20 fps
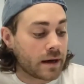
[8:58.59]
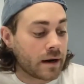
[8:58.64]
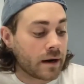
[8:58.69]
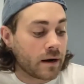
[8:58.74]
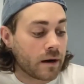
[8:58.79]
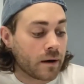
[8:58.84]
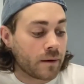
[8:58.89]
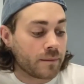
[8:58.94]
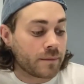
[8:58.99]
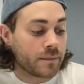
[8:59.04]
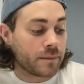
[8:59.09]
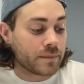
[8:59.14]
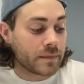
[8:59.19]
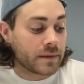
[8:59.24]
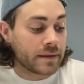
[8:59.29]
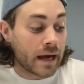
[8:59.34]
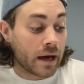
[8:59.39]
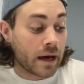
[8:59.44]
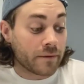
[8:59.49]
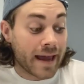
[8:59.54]
Now,
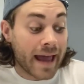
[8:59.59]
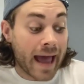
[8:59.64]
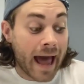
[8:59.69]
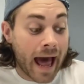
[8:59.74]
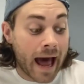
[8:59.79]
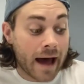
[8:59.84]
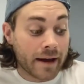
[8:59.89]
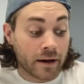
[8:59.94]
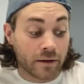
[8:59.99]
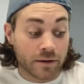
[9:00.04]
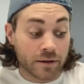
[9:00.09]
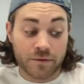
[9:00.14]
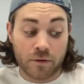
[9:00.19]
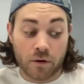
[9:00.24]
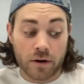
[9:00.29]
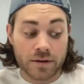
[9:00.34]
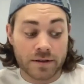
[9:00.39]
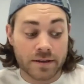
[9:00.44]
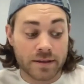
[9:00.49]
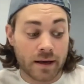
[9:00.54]
as
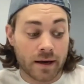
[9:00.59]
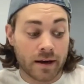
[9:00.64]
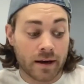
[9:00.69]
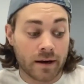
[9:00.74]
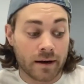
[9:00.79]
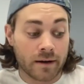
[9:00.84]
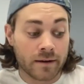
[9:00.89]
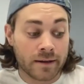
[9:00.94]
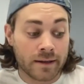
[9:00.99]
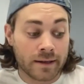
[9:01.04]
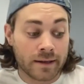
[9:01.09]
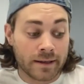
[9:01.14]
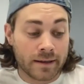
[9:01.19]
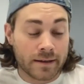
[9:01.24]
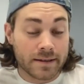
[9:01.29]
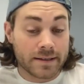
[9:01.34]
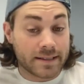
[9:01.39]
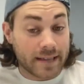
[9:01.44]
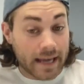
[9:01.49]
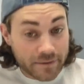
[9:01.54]
far as the
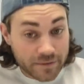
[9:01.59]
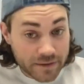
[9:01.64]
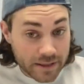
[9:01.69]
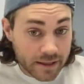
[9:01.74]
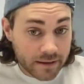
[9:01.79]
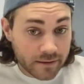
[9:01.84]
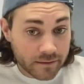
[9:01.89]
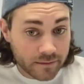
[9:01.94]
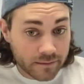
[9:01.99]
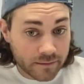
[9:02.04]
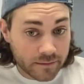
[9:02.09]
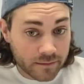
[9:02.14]
safety